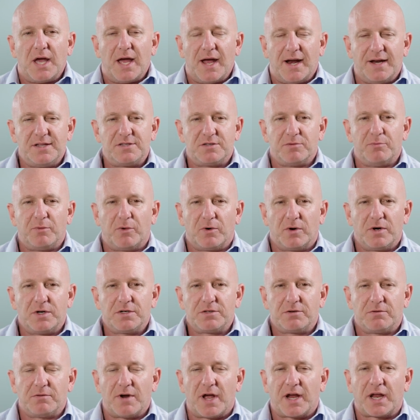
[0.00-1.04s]
And it's
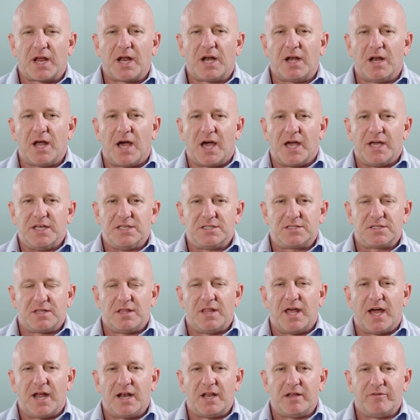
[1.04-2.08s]
important to recognize
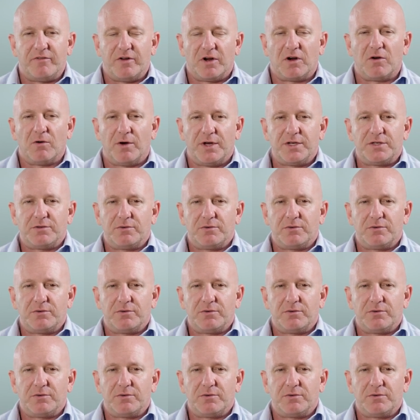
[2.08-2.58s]
that if you're going